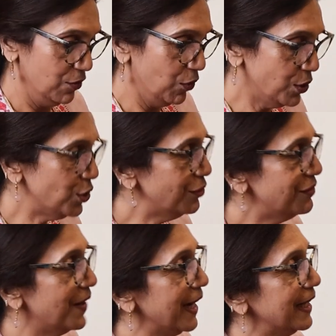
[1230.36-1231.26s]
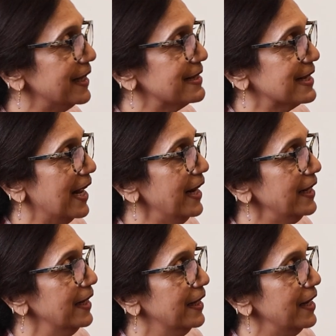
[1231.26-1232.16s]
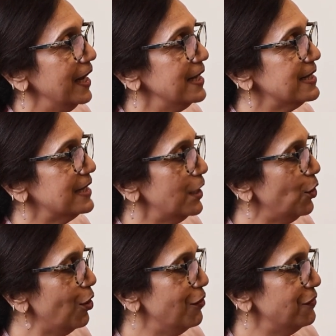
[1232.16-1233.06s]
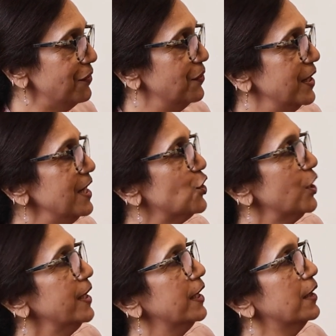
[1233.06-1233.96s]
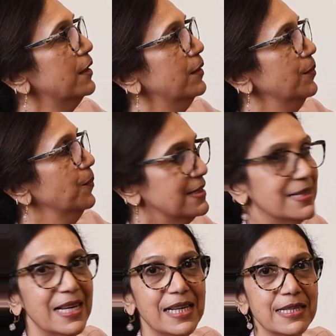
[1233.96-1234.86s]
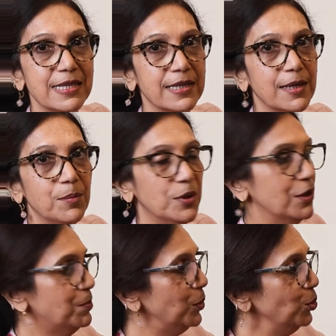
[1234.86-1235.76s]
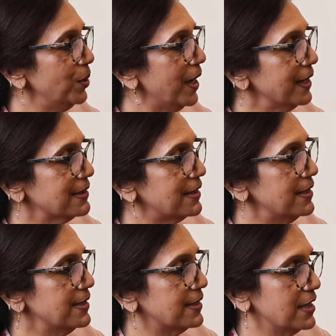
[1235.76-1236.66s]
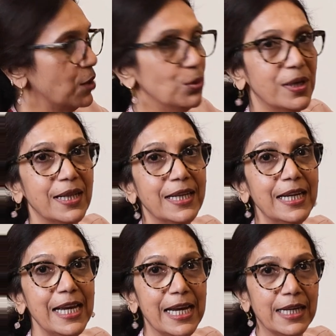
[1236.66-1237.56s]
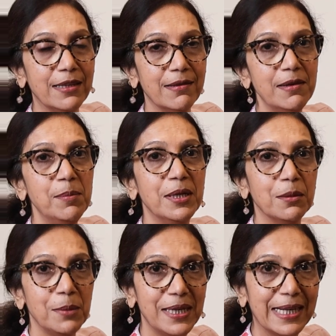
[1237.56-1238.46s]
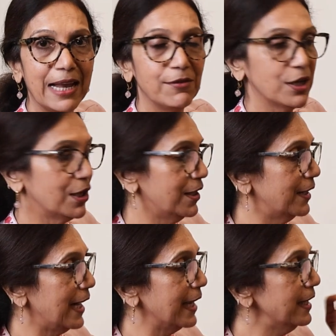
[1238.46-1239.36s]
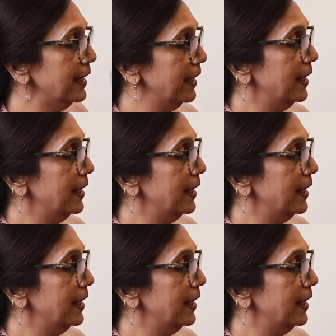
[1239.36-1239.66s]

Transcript: what you find is that instead of reaching the 6th rib, the pleura extends down till the 8th rib in the mid-clavicular line,